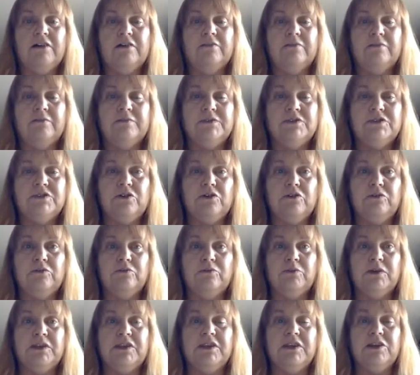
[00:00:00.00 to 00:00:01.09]
so
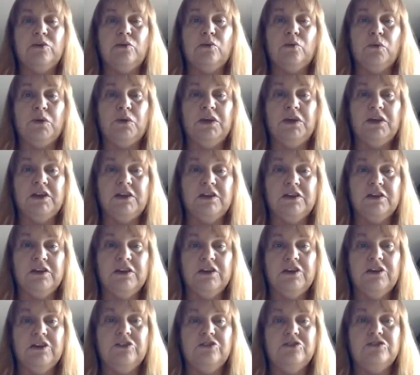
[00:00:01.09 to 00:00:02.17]
within a week
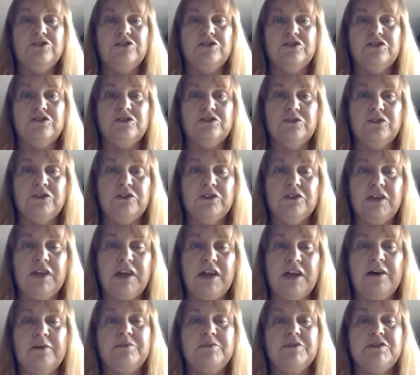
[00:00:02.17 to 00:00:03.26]
you should do your
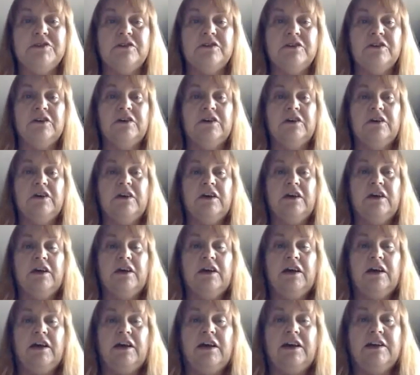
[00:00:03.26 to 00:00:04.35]
labs.
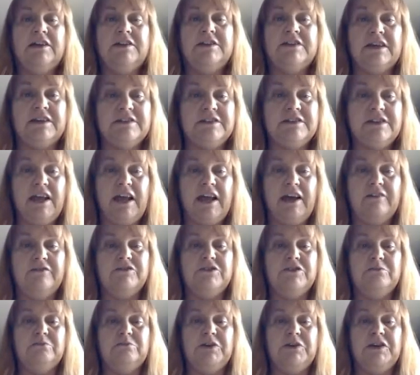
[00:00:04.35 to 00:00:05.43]
It doesn't have
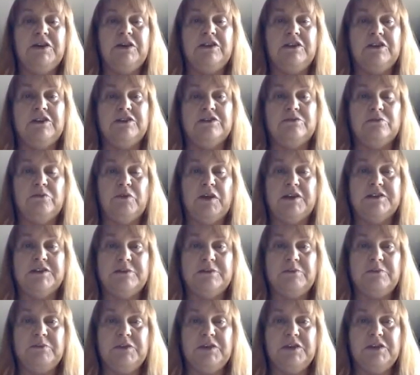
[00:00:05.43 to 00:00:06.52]
to be these
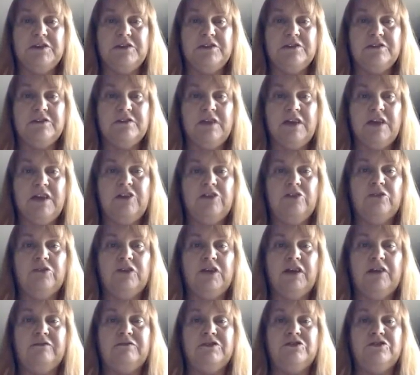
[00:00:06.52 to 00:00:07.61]
recipes, and you only
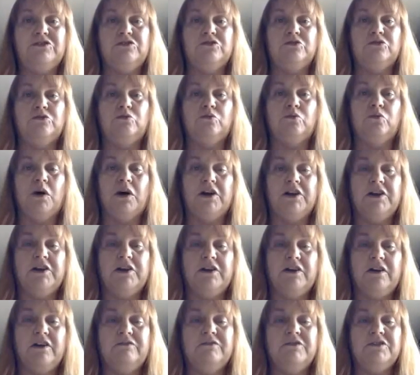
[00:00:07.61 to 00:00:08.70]
have to do one
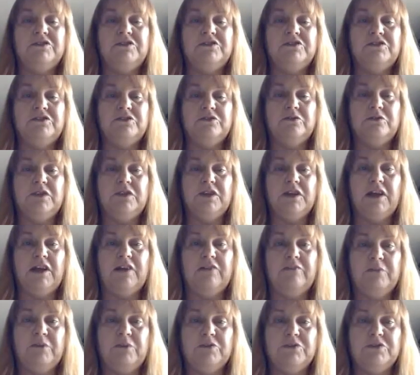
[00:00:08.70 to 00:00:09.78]
of the 2 that I've
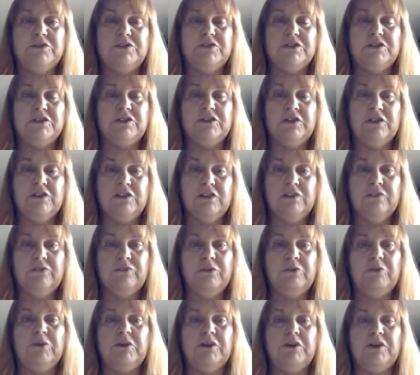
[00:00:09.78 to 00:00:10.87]
posted. If we
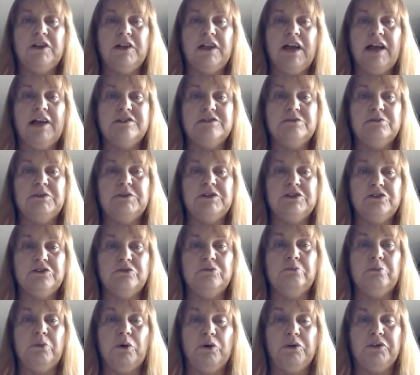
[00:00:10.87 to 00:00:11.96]
were in class, we'd do
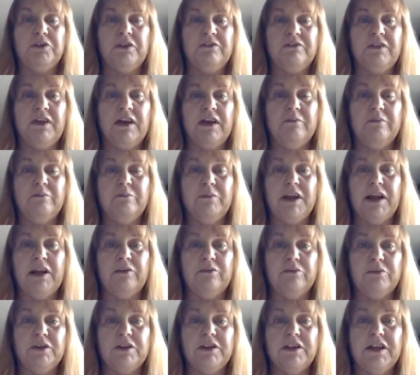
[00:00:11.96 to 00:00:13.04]
both of them, but I
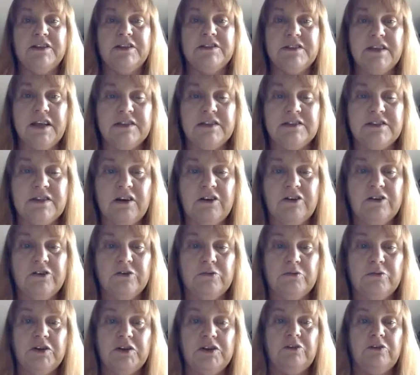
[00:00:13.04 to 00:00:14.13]
realize that's harder
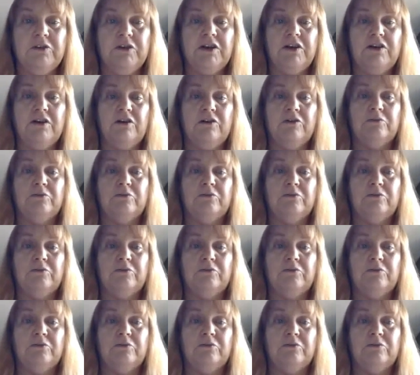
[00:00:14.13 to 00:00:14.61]
when you're at home.